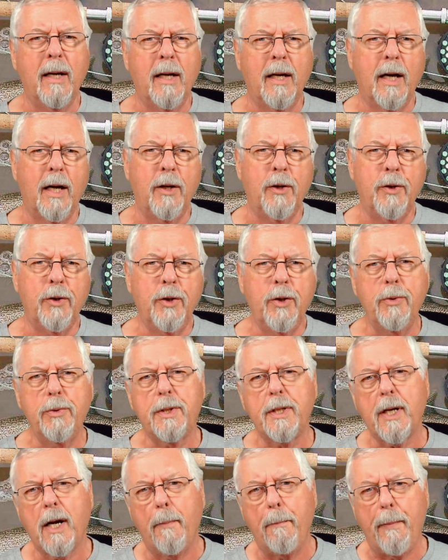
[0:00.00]
and
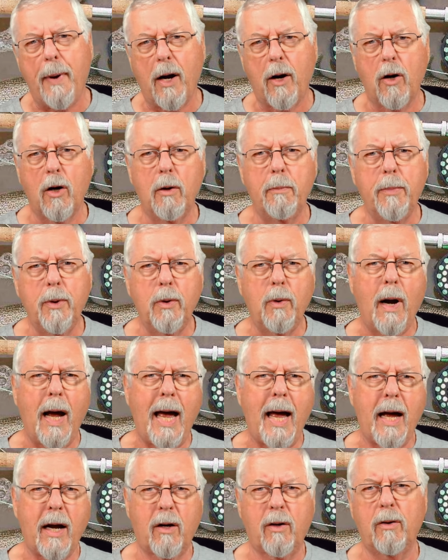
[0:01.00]
using a marabou
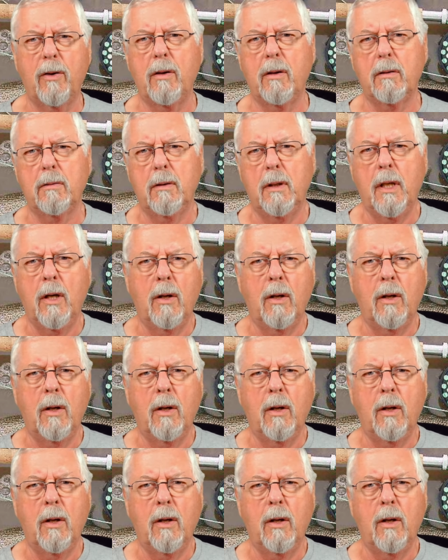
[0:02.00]
hackle